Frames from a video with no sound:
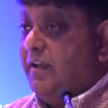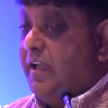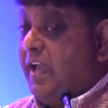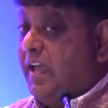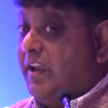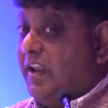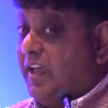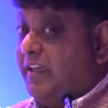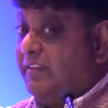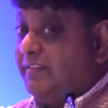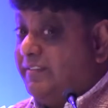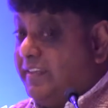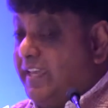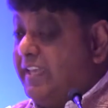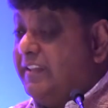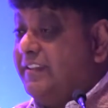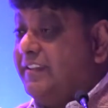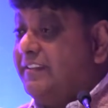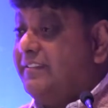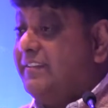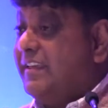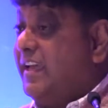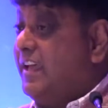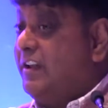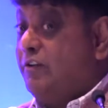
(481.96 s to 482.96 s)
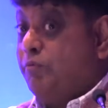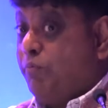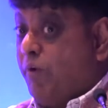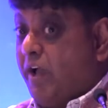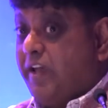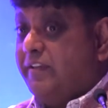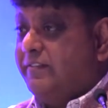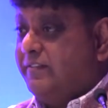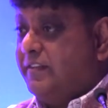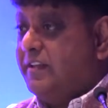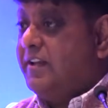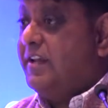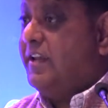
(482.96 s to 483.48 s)
and I say this
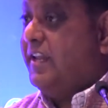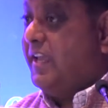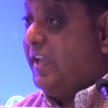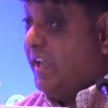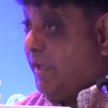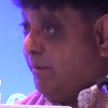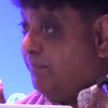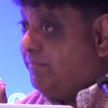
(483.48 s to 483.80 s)
advisedly,